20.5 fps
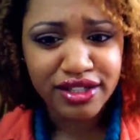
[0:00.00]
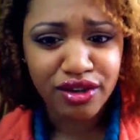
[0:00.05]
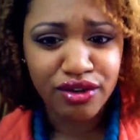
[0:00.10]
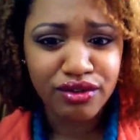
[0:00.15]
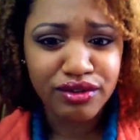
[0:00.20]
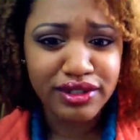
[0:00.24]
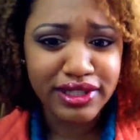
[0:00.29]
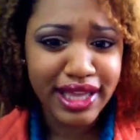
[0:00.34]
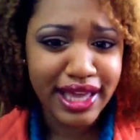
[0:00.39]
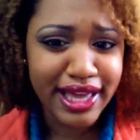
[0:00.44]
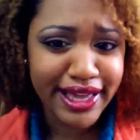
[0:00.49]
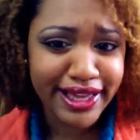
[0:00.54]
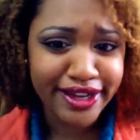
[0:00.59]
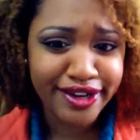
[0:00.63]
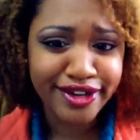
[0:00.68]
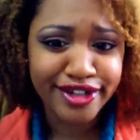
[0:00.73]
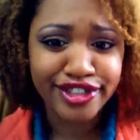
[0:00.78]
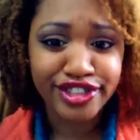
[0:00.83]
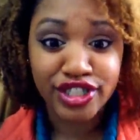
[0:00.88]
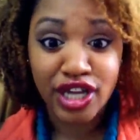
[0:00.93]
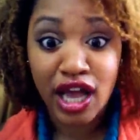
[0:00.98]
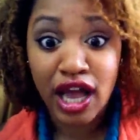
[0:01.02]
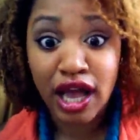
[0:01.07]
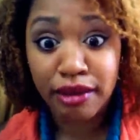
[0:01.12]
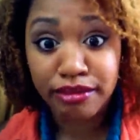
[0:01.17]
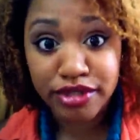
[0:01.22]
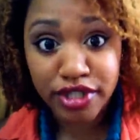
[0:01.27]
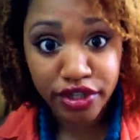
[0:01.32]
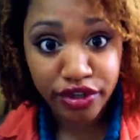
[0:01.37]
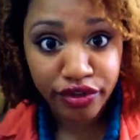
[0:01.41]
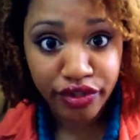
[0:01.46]
Don't let your
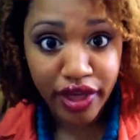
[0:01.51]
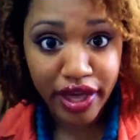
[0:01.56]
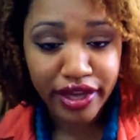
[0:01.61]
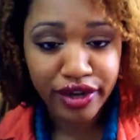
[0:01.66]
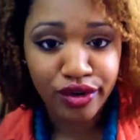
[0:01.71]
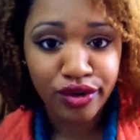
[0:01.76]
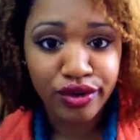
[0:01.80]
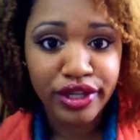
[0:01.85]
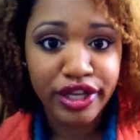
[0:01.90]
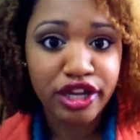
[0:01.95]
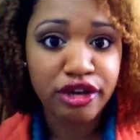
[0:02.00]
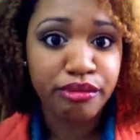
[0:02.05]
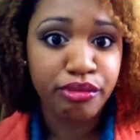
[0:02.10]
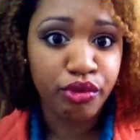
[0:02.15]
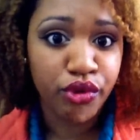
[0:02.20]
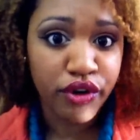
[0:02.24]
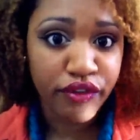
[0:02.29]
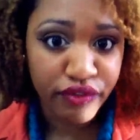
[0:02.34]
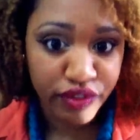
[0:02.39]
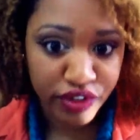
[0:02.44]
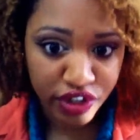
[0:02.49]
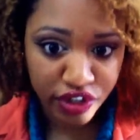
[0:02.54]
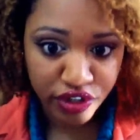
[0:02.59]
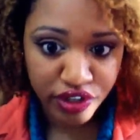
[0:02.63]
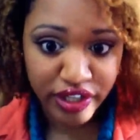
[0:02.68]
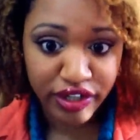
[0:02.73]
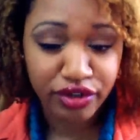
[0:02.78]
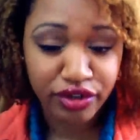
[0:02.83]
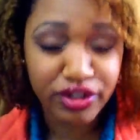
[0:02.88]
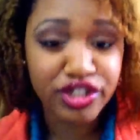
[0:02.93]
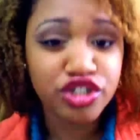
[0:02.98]
job tell you that. Don't let your boyfriend tell you
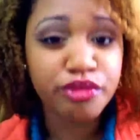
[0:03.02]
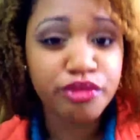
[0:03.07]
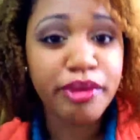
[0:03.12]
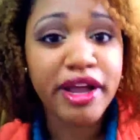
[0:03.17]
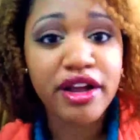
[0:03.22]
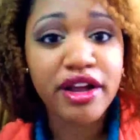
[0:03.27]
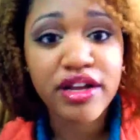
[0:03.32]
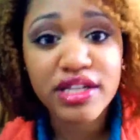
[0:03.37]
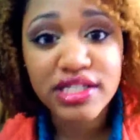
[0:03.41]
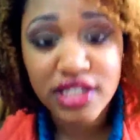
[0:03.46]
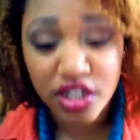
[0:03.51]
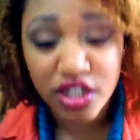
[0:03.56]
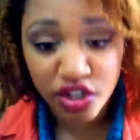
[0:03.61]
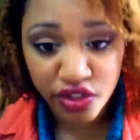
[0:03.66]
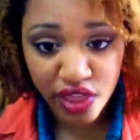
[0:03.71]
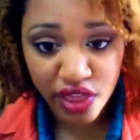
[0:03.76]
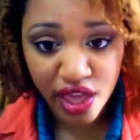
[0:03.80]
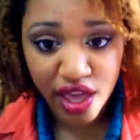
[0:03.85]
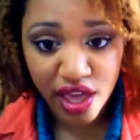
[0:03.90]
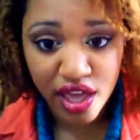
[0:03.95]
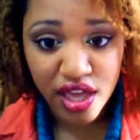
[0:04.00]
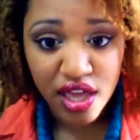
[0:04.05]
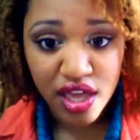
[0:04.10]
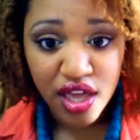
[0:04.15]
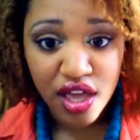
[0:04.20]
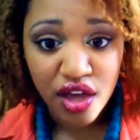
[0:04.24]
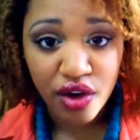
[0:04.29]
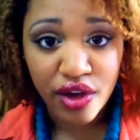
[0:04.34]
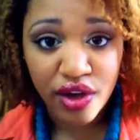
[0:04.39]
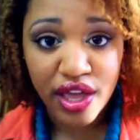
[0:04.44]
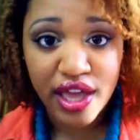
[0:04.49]
that. Don't let your parents tell you that.
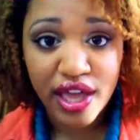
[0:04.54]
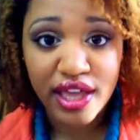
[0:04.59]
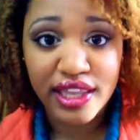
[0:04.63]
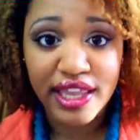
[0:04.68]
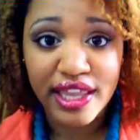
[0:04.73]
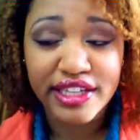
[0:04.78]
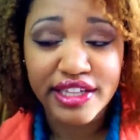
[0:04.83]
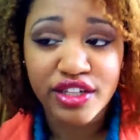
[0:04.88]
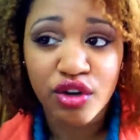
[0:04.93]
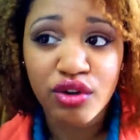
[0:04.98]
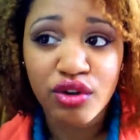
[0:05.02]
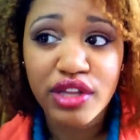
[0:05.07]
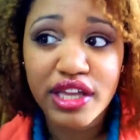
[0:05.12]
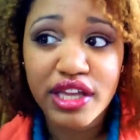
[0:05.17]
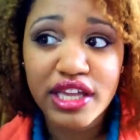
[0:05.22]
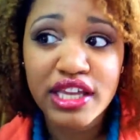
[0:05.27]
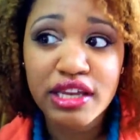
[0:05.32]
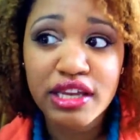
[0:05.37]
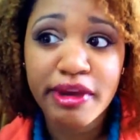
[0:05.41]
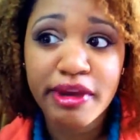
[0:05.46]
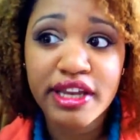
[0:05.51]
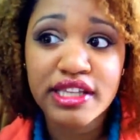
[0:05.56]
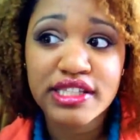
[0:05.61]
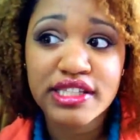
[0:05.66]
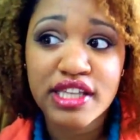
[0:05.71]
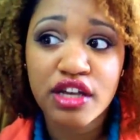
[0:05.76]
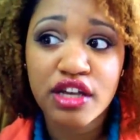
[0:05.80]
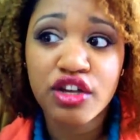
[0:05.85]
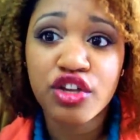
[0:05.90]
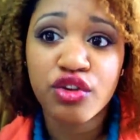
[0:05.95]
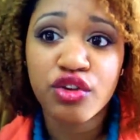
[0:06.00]
Okay? Like, don't let anybody
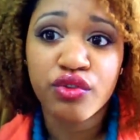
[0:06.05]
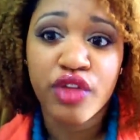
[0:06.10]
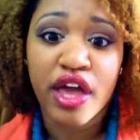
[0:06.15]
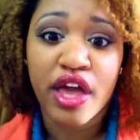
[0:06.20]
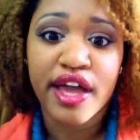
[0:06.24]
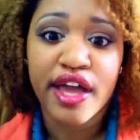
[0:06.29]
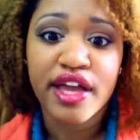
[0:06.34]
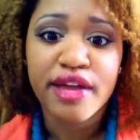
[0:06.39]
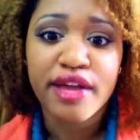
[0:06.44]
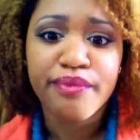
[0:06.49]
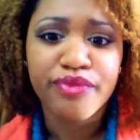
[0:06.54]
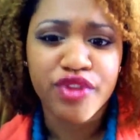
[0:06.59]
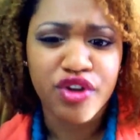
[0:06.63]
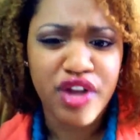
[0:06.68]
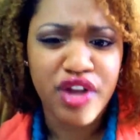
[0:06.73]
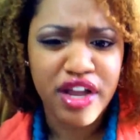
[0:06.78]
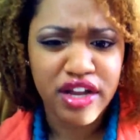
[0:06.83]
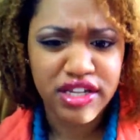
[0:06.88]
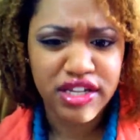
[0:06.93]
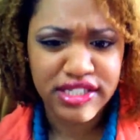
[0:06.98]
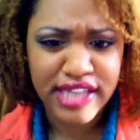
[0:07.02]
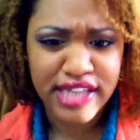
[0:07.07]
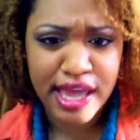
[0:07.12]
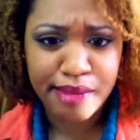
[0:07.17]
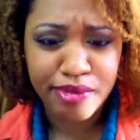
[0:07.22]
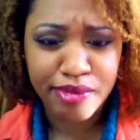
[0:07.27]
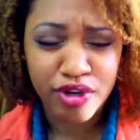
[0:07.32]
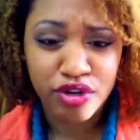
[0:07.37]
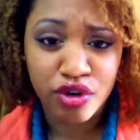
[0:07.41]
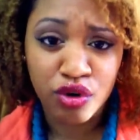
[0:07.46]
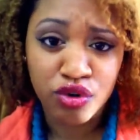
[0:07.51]
tell you that your hair is
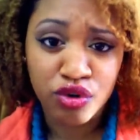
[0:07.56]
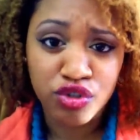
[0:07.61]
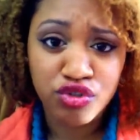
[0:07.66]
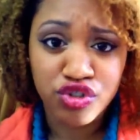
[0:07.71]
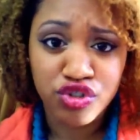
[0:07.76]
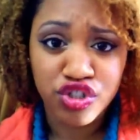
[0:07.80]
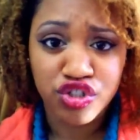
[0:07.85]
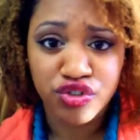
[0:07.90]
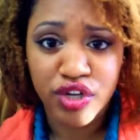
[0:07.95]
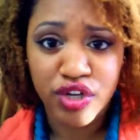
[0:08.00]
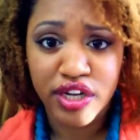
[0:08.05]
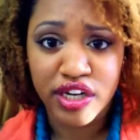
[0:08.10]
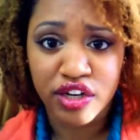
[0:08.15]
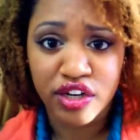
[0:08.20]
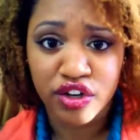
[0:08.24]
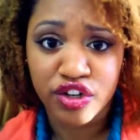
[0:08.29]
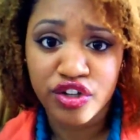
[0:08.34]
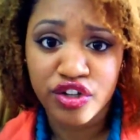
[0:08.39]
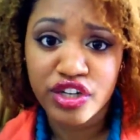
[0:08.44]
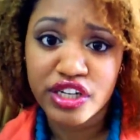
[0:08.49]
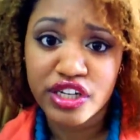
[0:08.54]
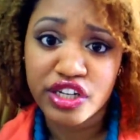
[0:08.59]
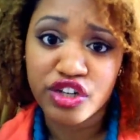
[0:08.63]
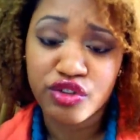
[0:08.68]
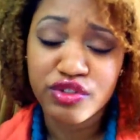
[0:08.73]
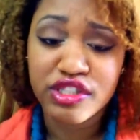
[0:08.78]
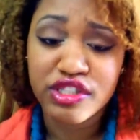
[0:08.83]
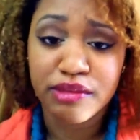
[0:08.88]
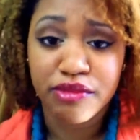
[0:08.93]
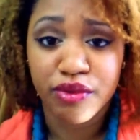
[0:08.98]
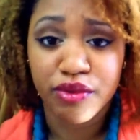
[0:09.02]
nappy, or, oh, you should straighten it, or you need to
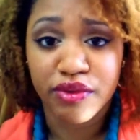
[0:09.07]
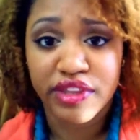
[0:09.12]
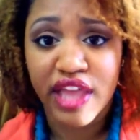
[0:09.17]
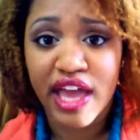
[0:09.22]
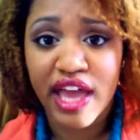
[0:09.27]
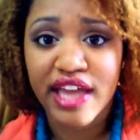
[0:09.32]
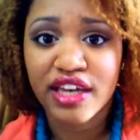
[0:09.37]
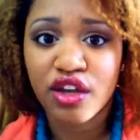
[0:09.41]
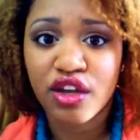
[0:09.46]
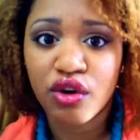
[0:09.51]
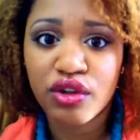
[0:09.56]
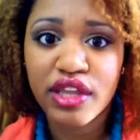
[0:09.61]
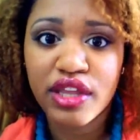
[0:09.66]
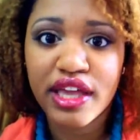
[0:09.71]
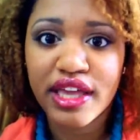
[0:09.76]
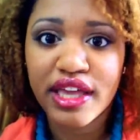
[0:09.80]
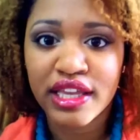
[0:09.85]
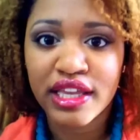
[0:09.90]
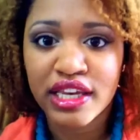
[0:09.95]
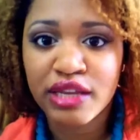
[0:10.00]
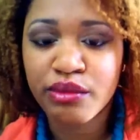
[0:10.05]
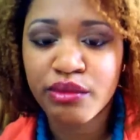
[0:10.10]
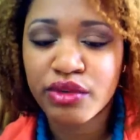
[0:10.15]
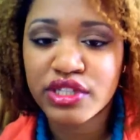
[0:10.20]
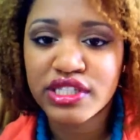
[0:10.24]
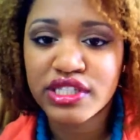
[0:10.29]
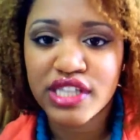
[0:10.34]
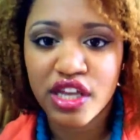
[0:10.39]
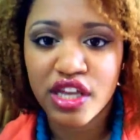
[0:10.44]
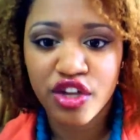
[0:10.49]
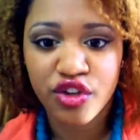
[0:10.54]
do something with that. Don't let
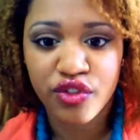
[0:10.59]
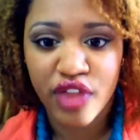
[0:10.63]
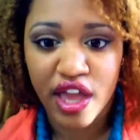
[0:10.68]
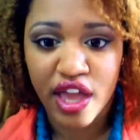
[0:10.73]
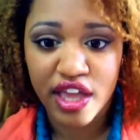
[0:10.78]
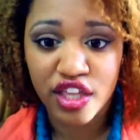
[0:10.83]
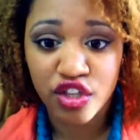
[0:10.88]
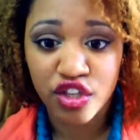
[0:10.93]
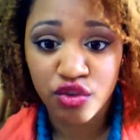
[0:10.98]
anyone tell you that.